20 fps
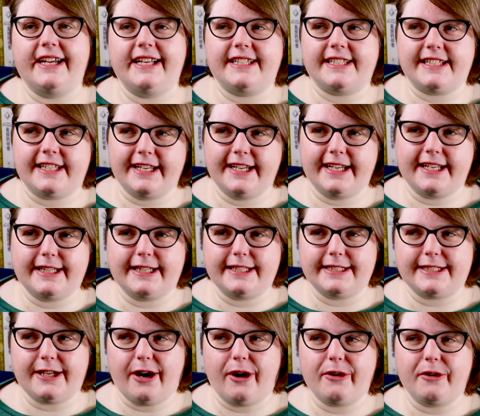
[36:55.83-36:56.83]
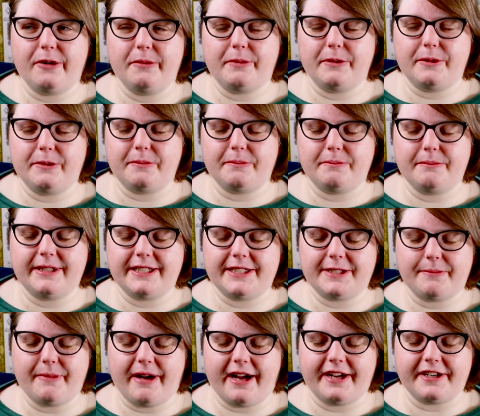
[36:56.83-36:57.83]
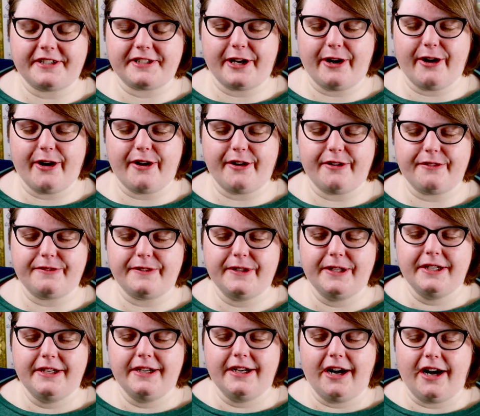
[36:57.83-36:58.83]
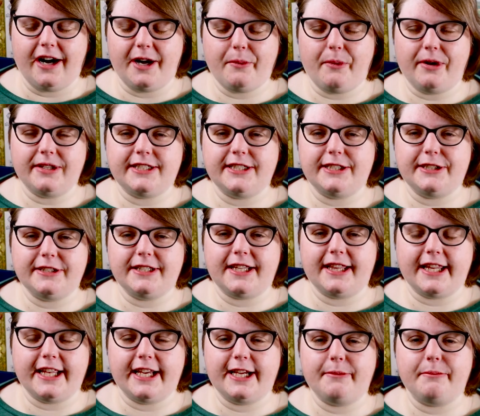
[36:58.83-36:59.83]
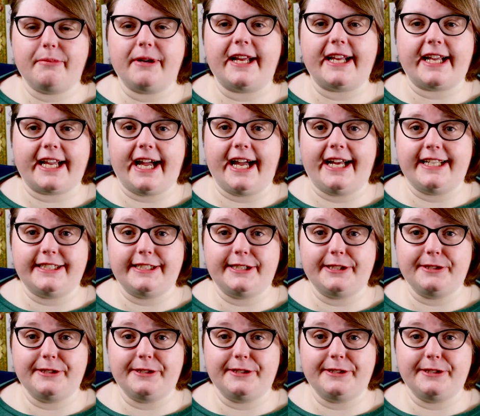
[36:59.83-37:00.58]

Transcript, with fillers: it's like this horrible mishmash of I want to do the thing, but I can't